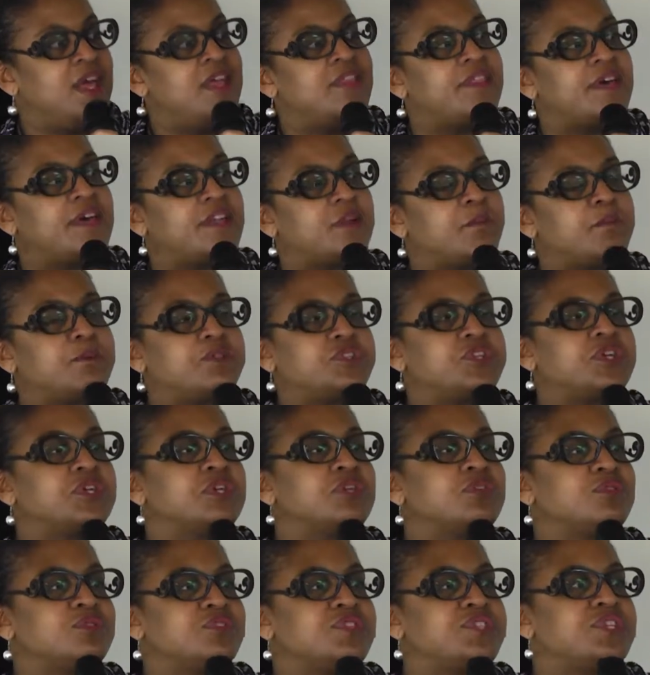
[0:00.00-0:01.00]
That a
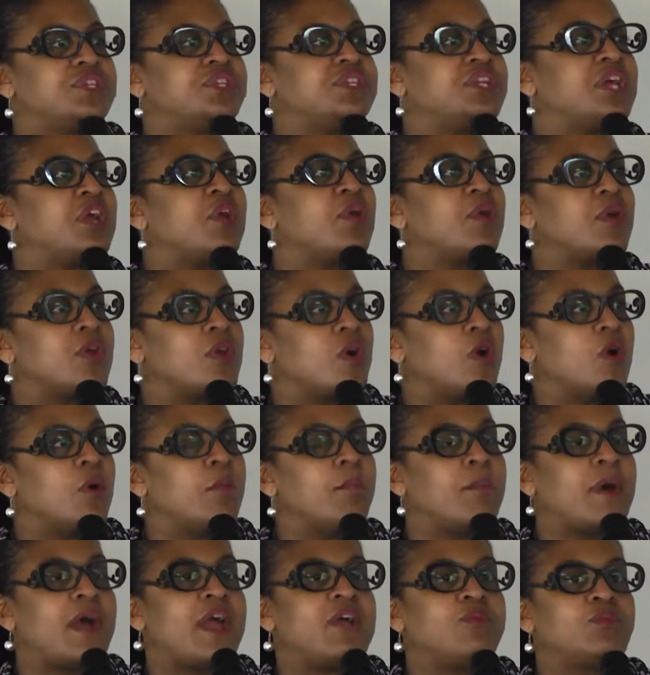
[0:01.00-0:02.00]
particular scenario
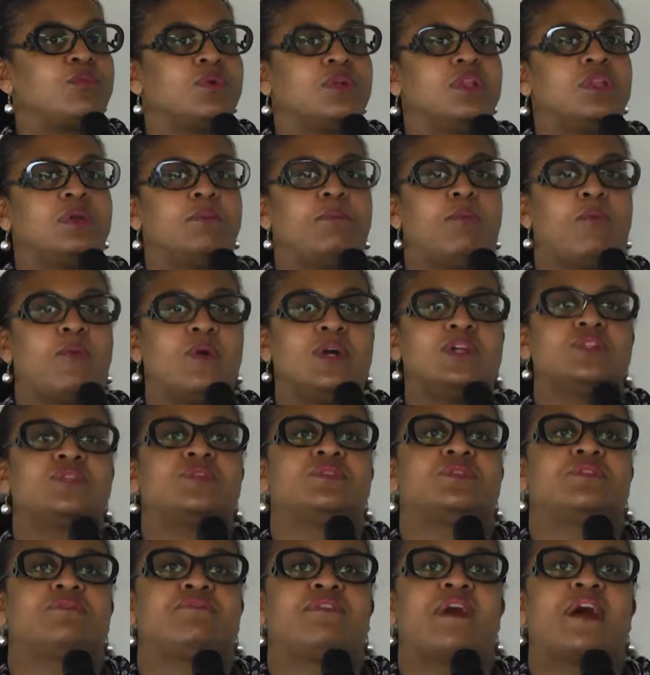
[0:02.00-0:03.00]
might really point
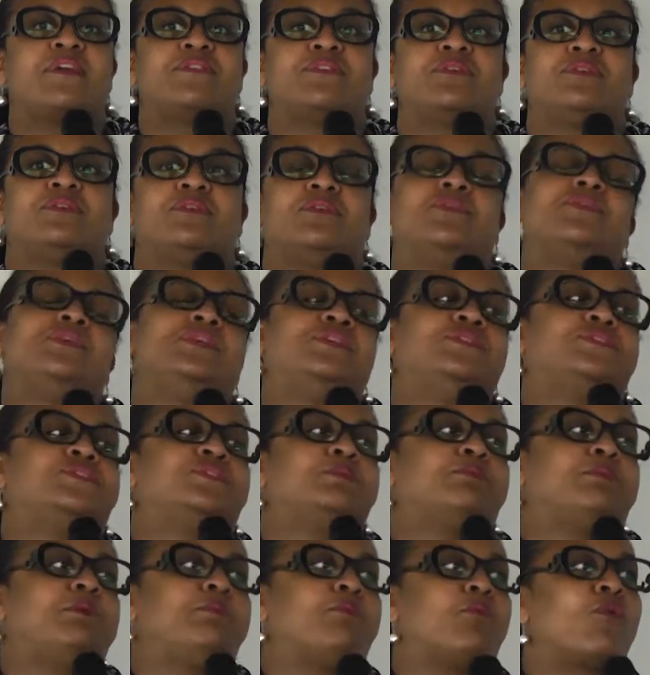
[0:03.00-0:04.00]
to the fact that there needs
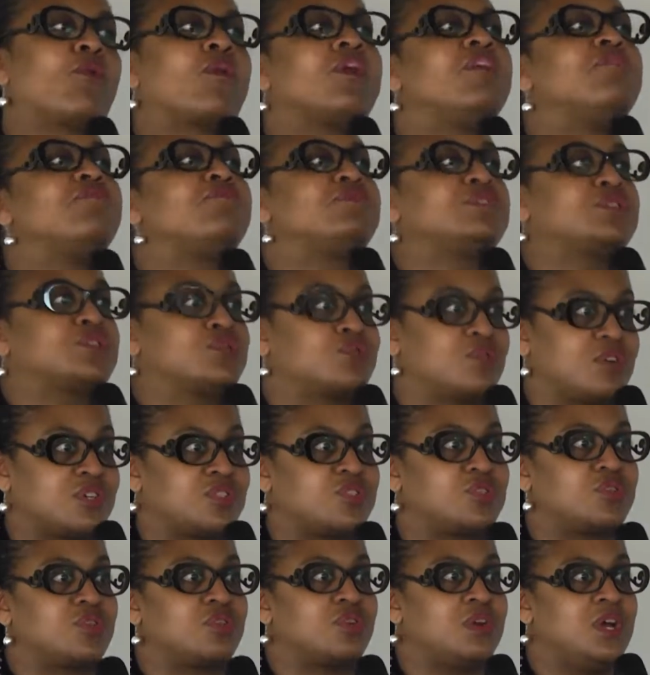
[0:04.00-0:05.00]
to be more
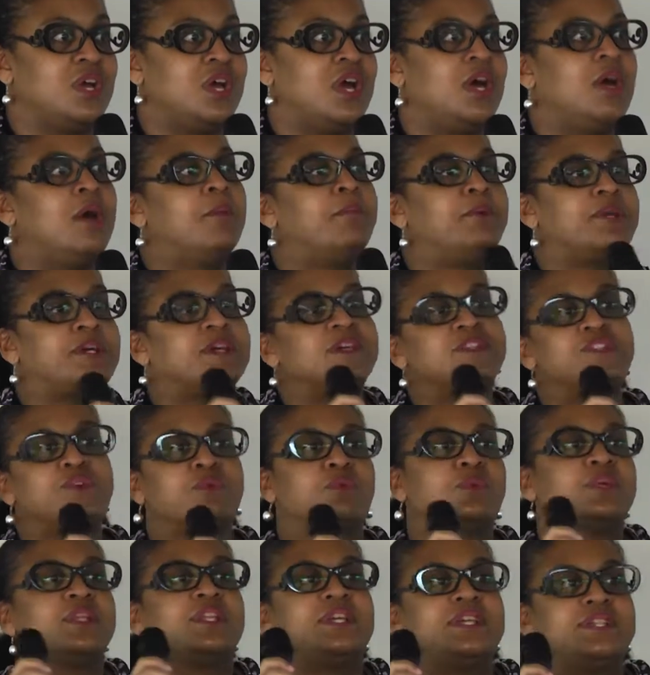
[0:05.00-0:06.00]
infrastructure because a
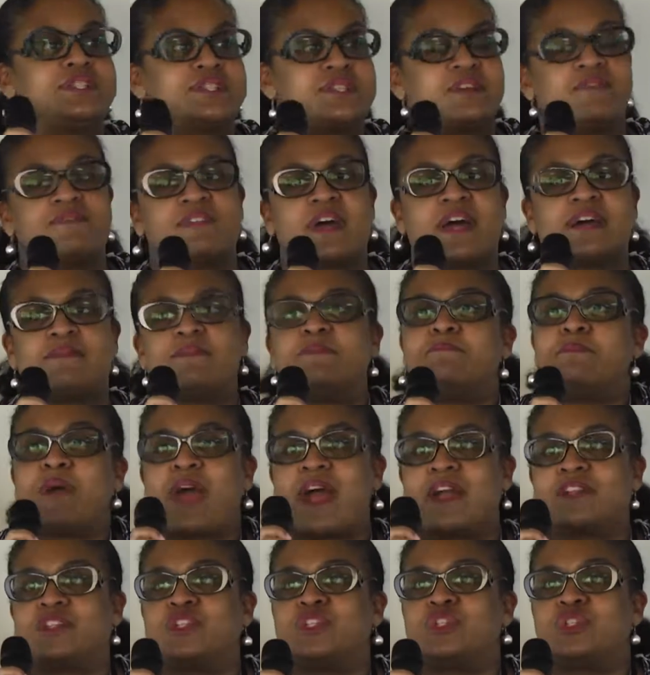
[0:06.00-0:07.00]
release of that
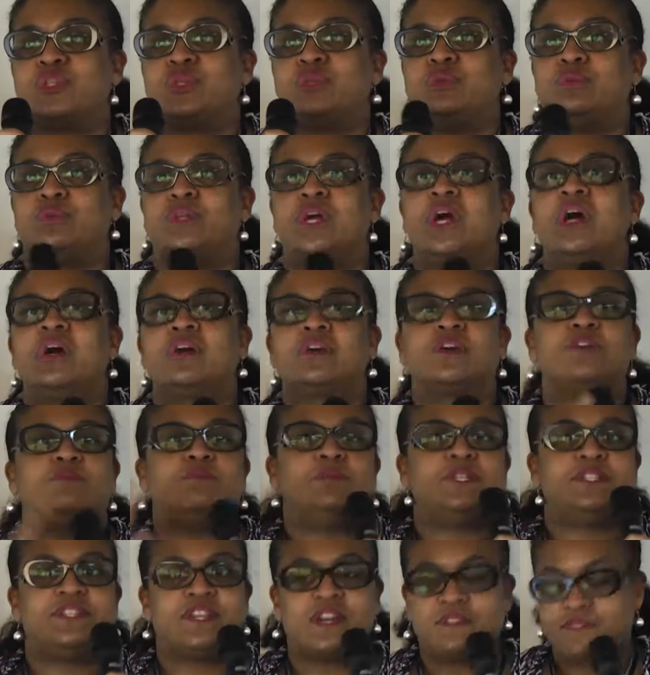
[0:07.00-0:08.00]
magnitude could
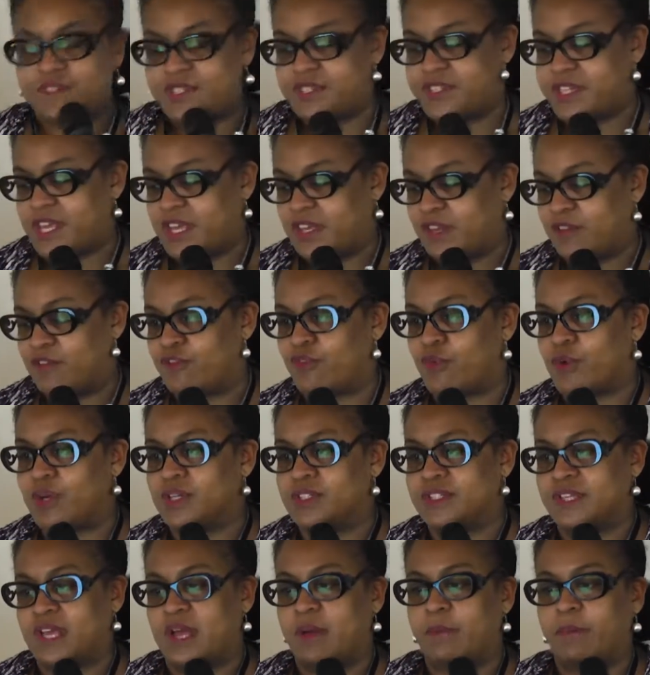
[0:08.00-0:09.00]
be devastating, for
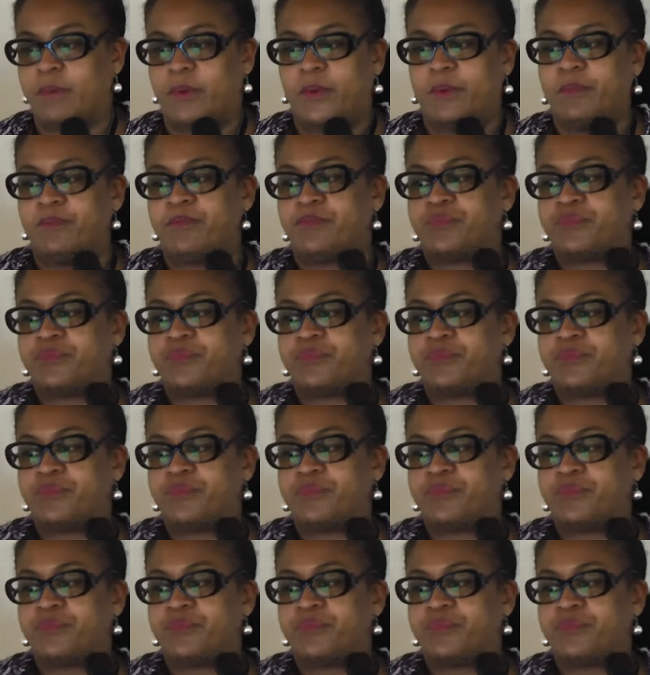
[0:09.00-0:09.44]
example.